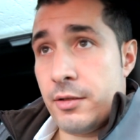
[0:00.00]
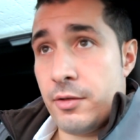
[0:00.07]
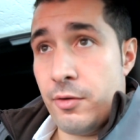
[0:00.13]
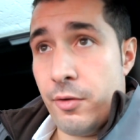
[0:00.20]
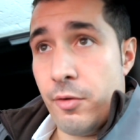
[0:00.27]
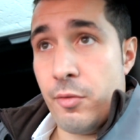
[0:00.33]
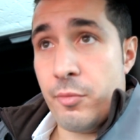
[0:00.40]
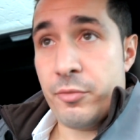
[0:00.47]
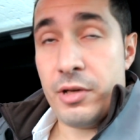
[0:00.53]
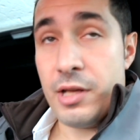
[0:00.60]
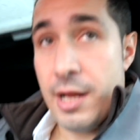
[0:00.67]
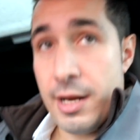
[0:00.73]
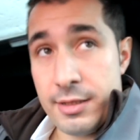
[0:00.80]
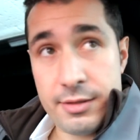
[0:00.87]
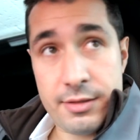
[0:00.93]
Go home,
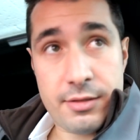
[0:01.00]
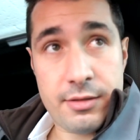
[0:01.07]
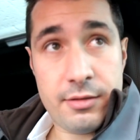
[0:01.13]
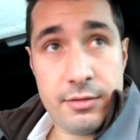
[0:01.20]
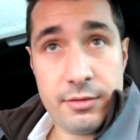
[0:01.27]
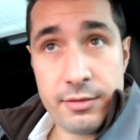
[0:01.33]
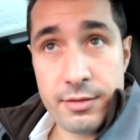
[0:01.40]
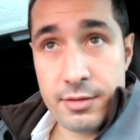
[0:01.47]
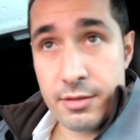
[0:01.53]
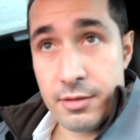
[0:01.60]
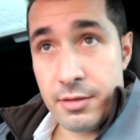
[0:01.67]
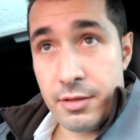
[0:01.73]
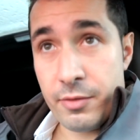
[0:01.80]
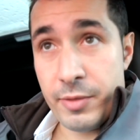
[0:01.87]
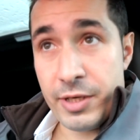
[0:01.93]
relax, listen
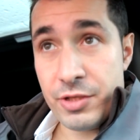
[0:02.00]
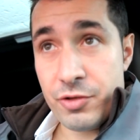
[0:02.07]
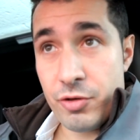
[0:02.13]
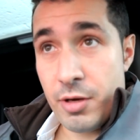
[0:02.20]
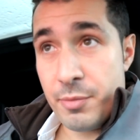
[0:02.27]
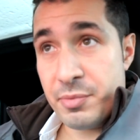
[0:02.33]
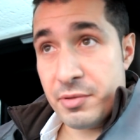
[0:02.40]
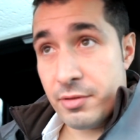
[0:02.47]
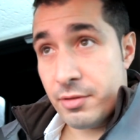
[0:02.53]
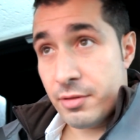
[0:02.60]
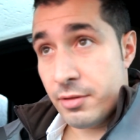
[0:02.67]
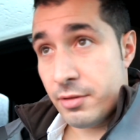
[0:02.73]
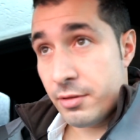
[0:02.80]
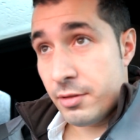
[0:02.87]
to the raindrops,